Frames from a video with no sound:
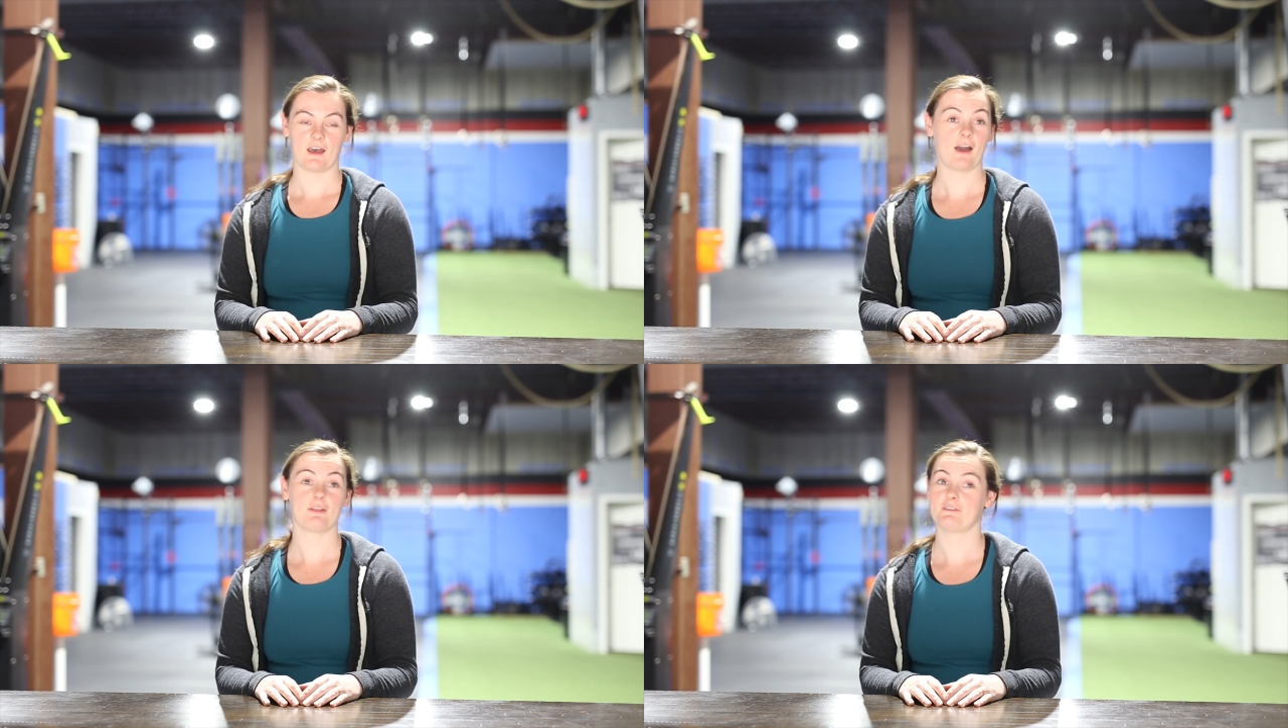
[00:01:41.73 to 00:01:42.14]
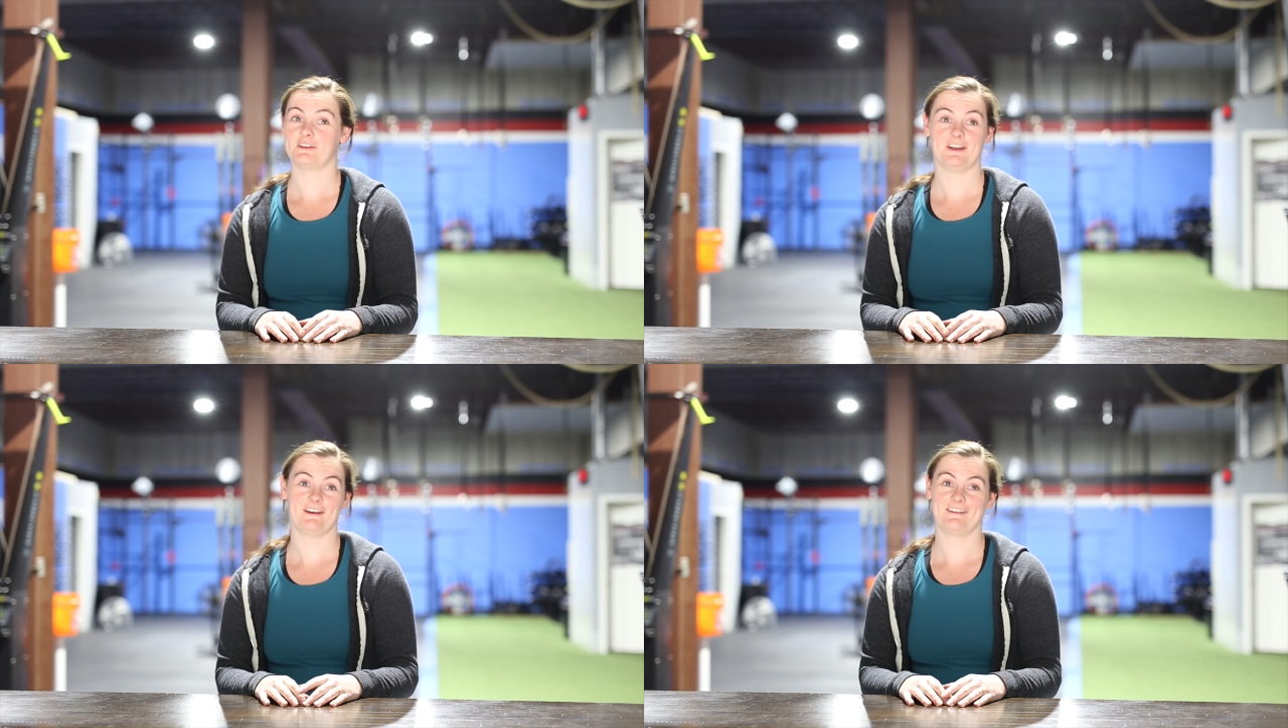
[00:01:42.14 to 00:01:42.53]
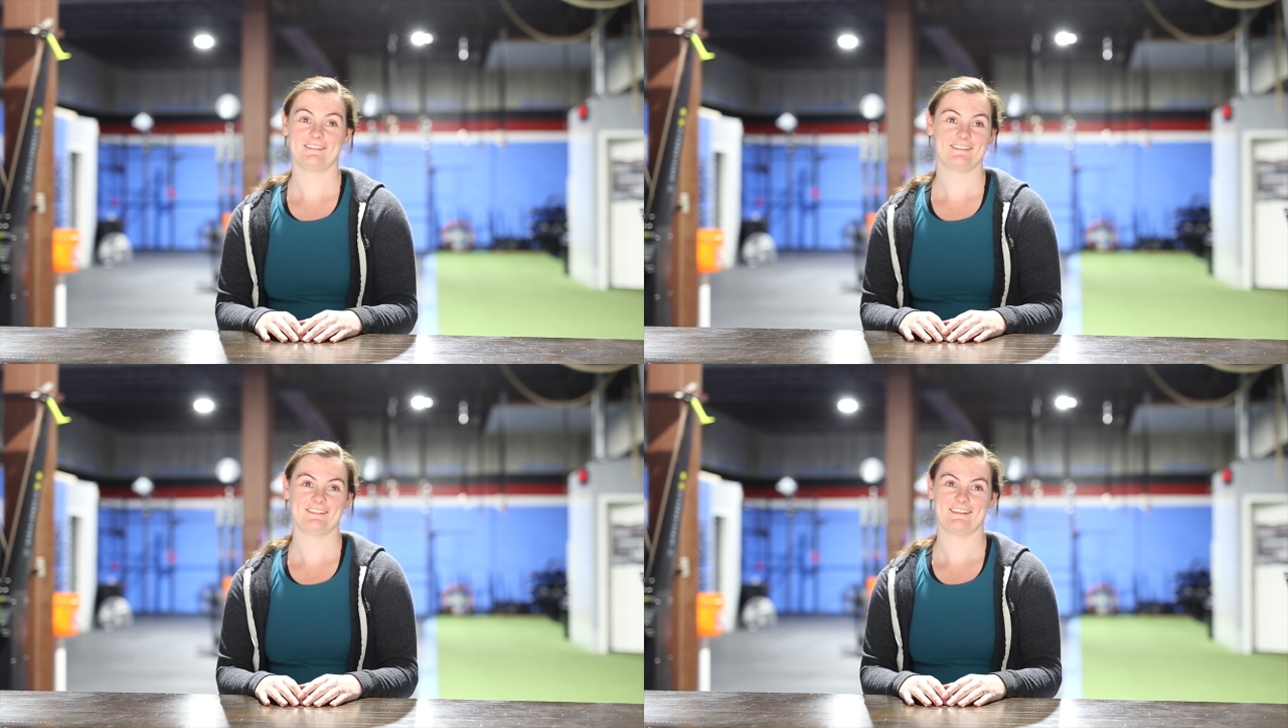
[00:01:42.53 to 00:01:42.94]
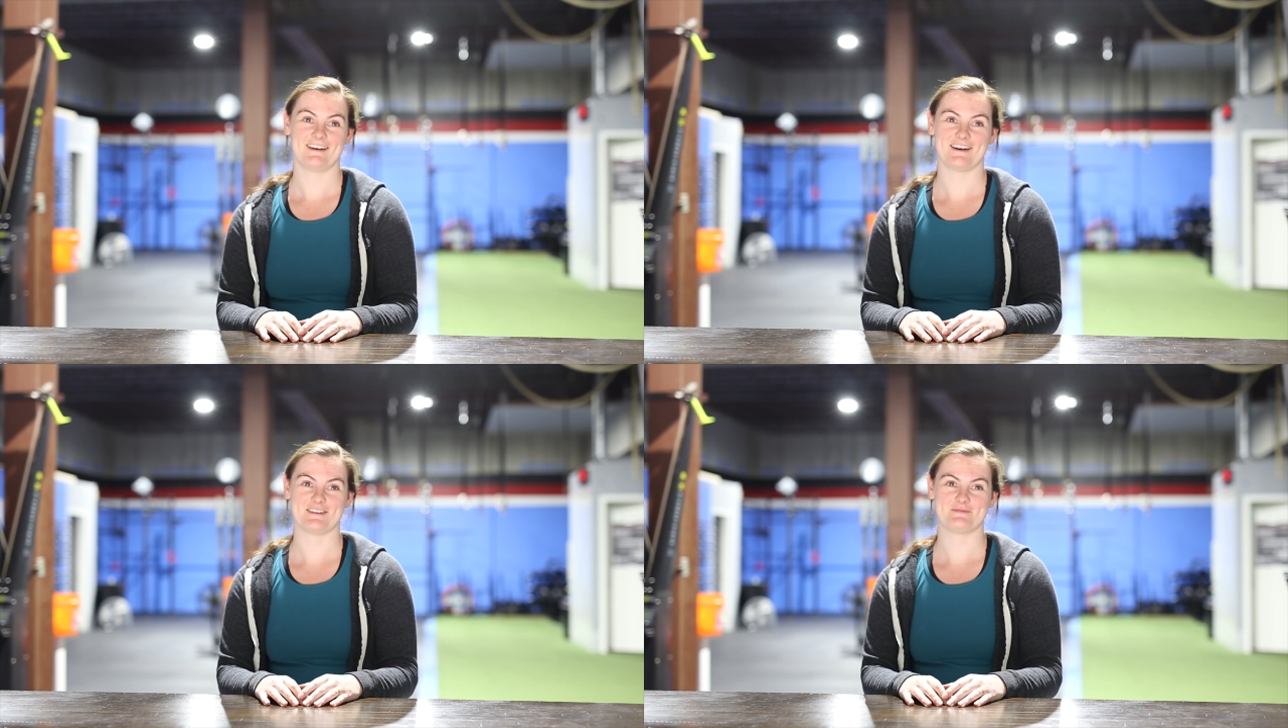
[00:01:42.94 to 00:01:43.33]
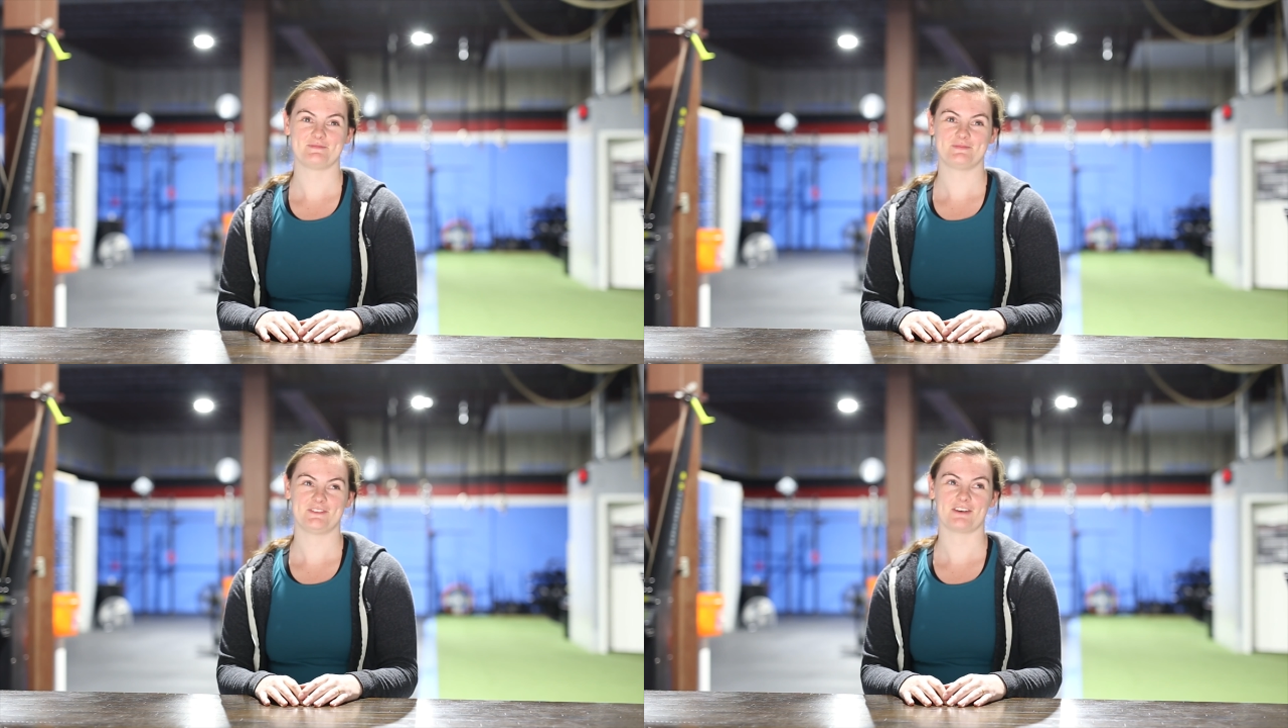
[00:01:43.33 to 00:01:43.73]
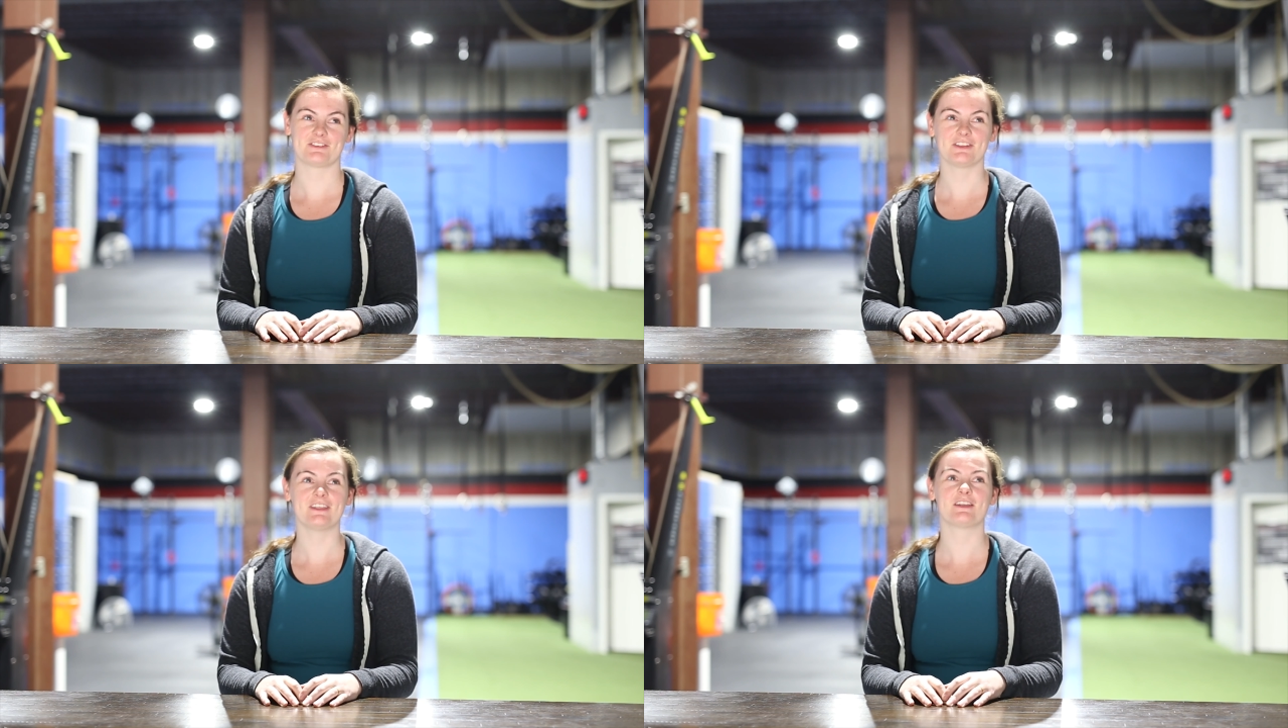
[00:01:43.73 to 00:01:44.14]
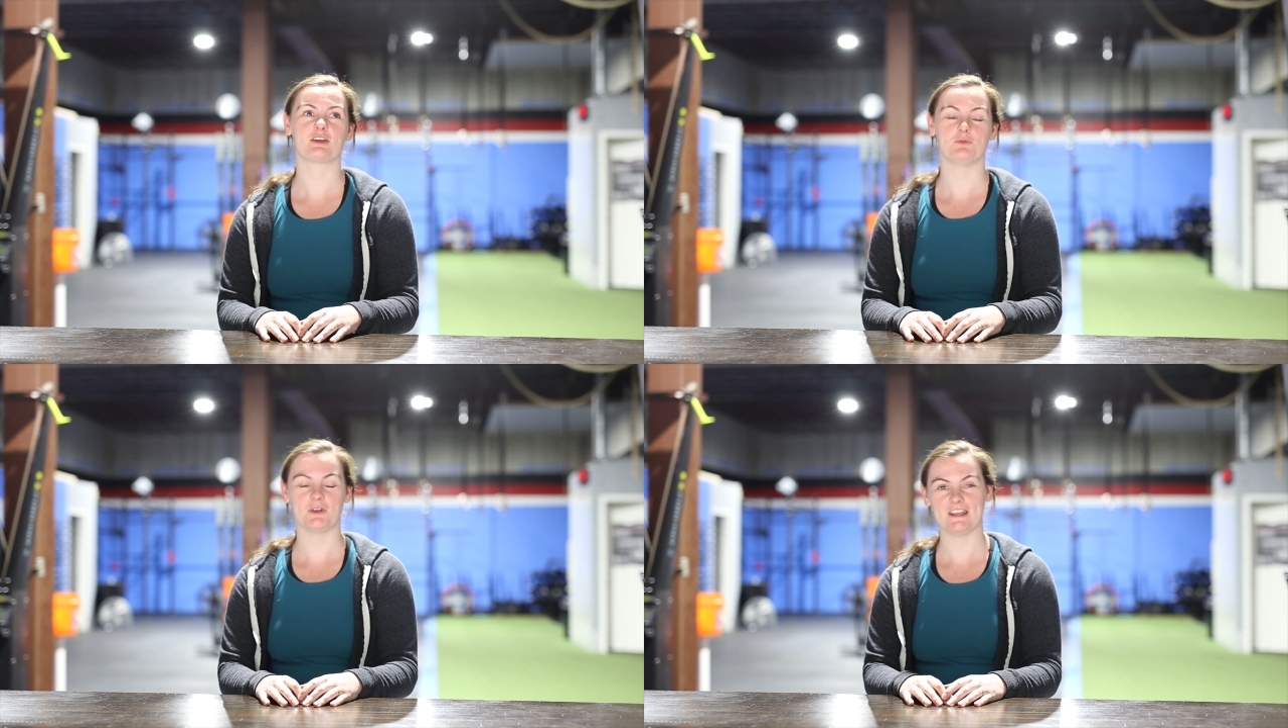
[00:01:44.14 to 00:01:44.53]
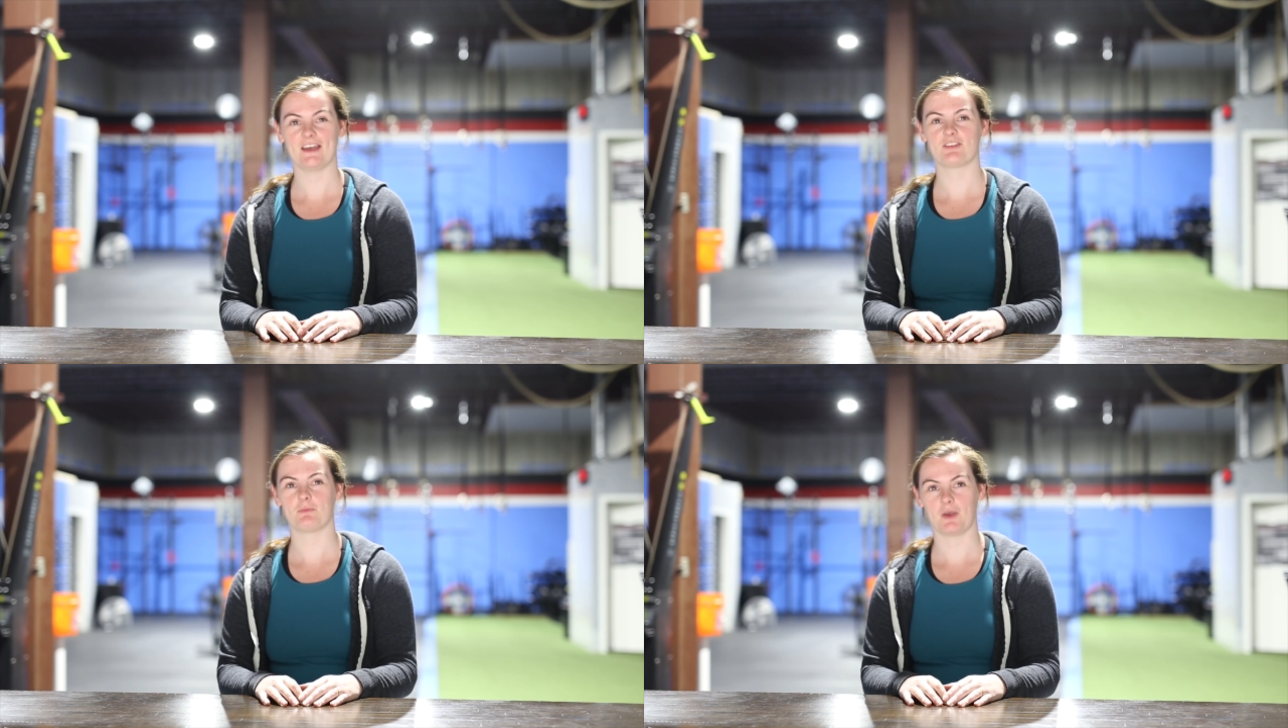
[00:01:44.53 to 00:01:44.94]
I love it here. Um, definitely the community is a